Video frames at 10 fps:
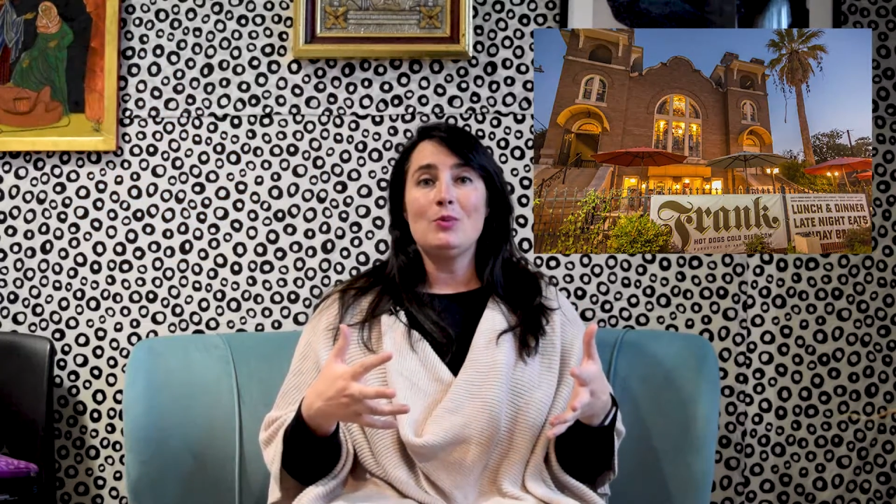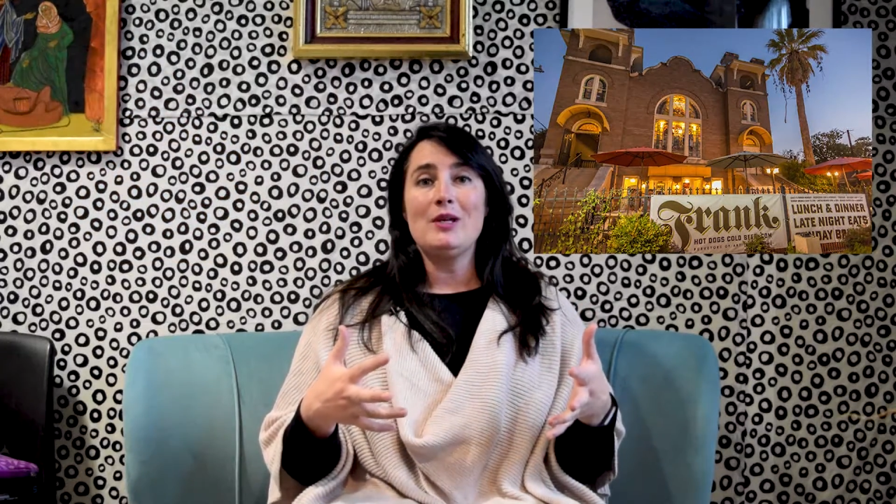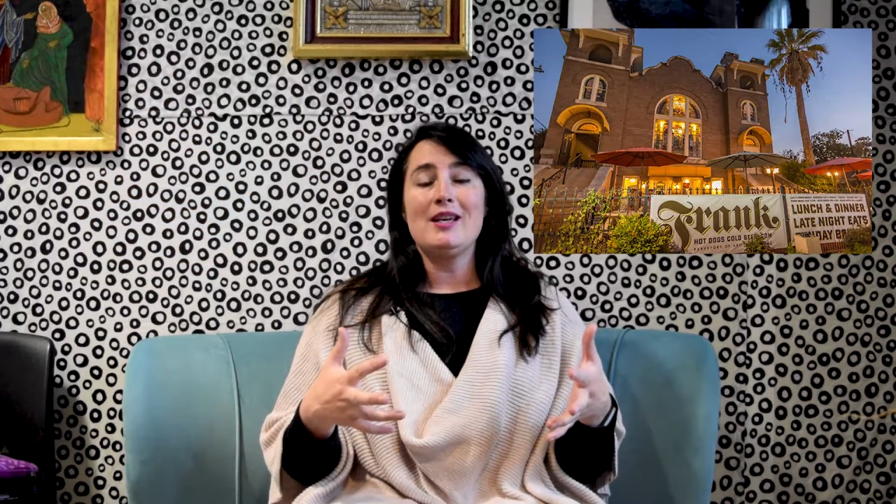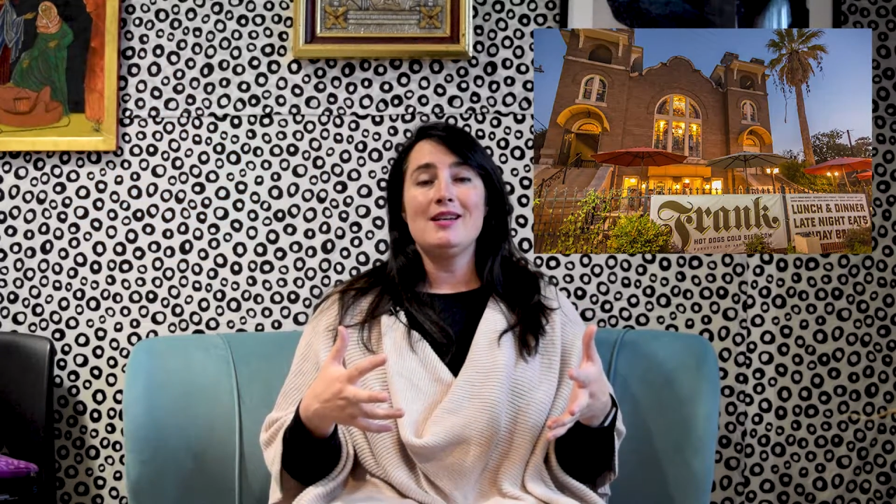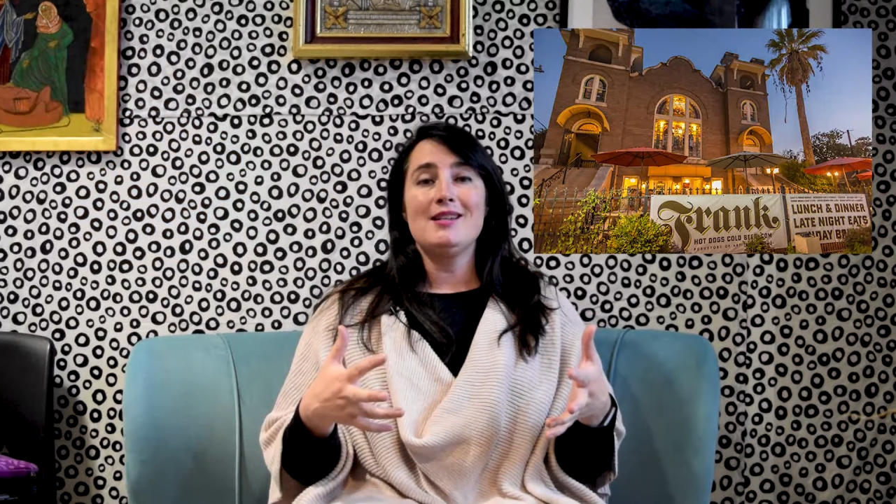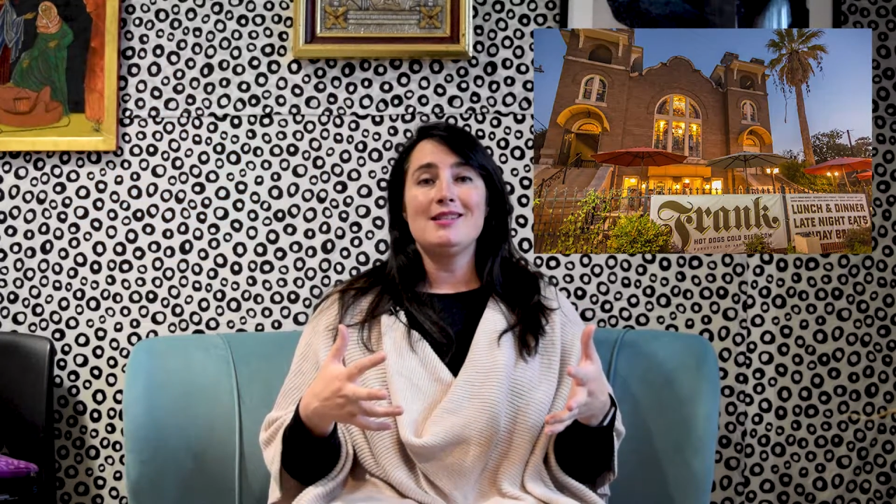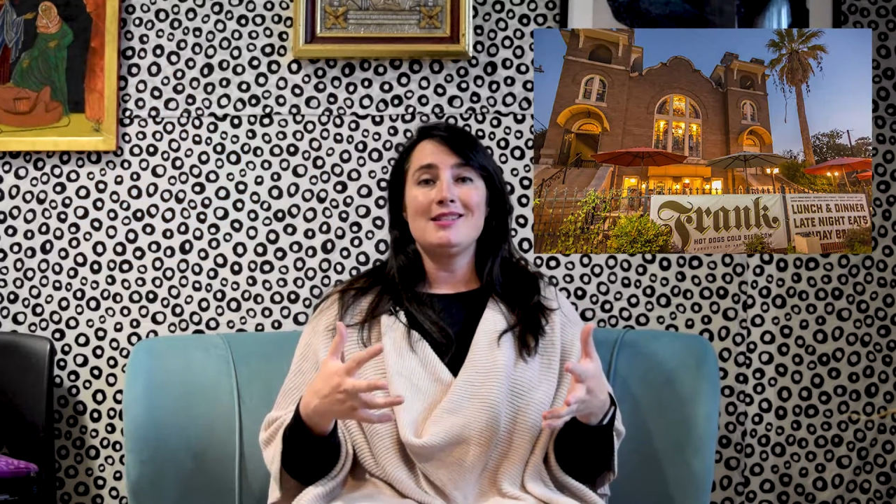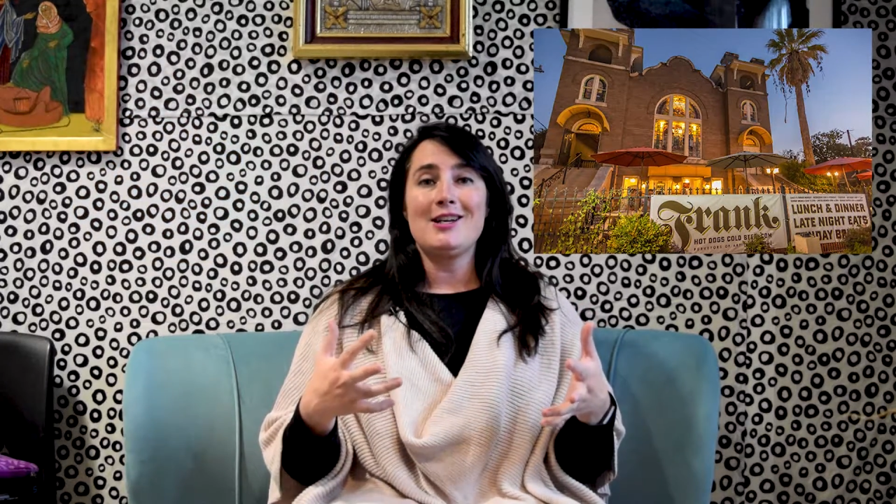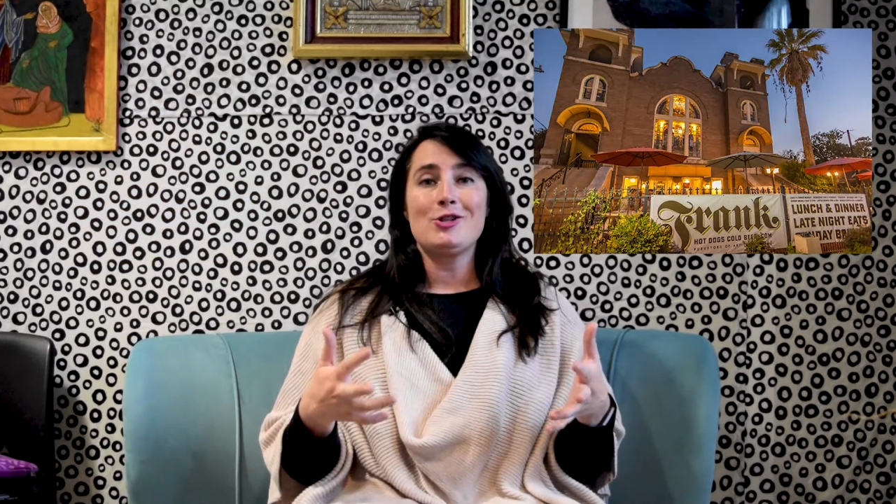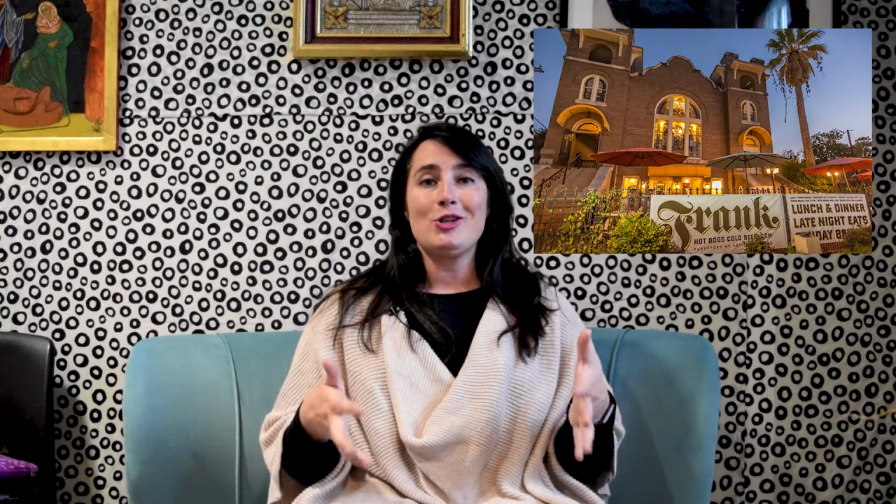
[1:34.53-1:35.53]
because it's
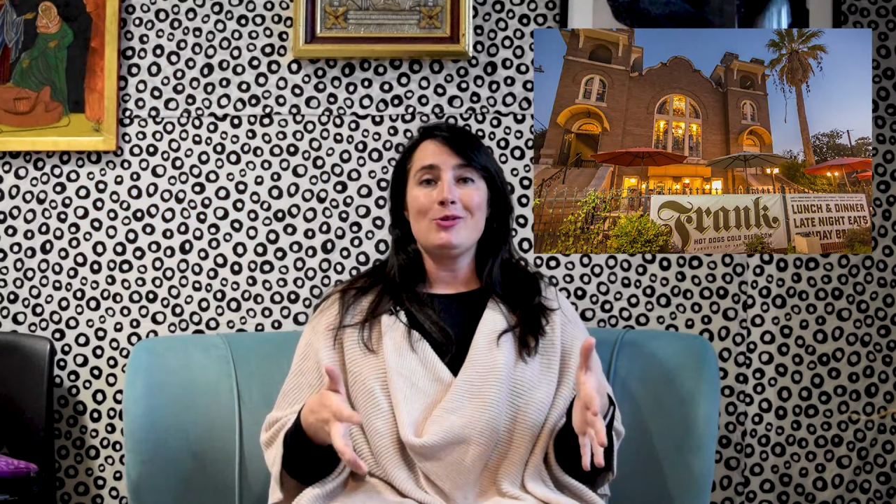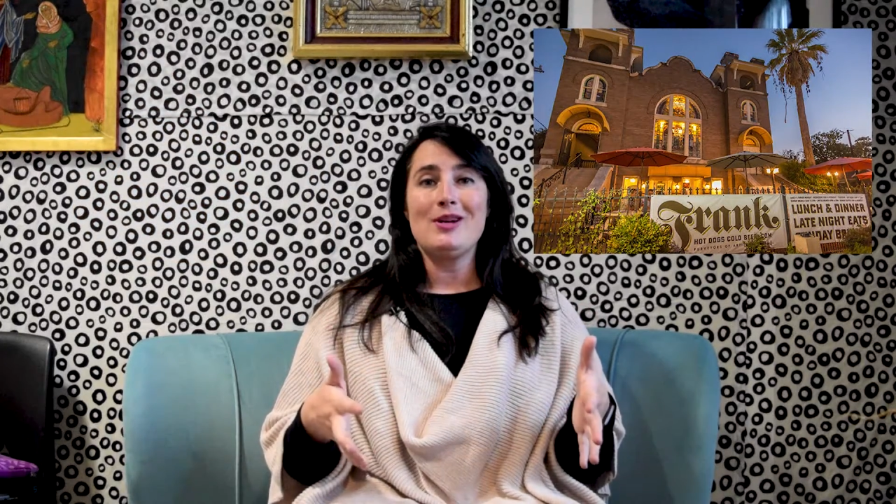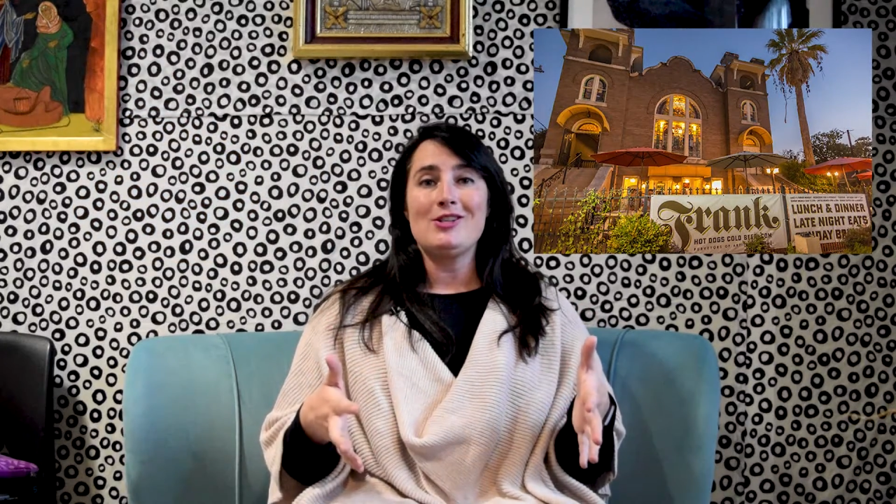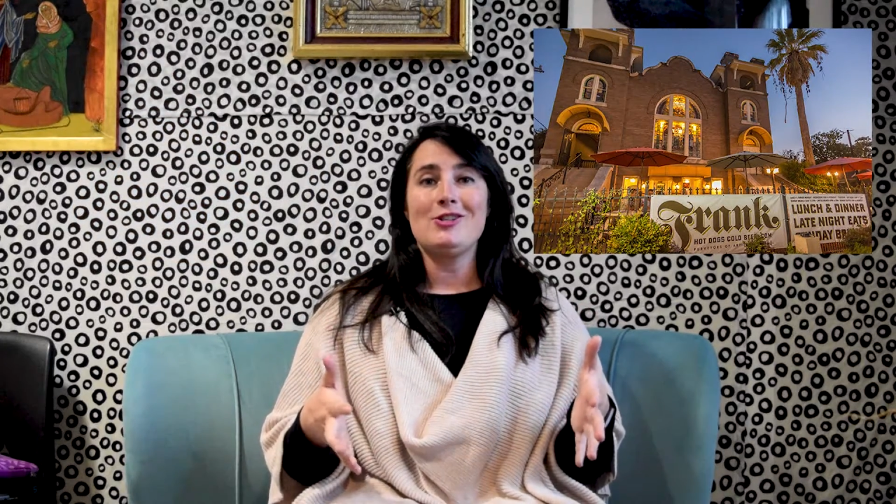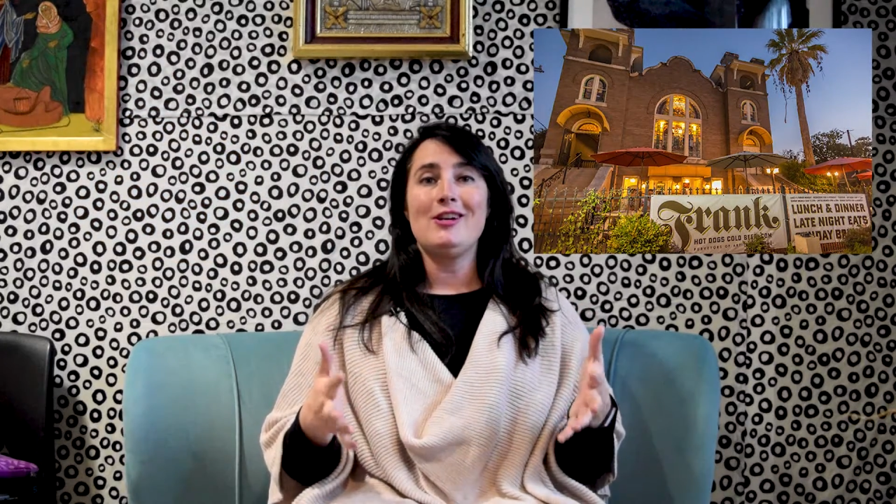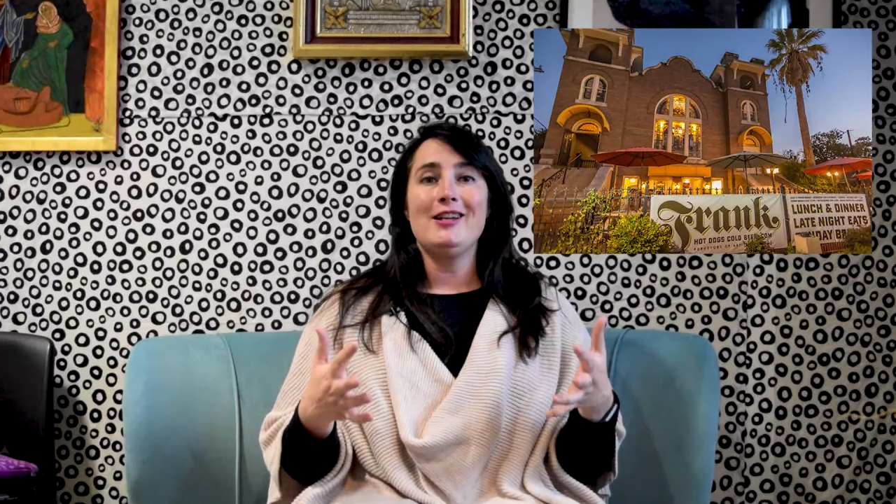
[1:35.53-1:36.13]
actually a restaurant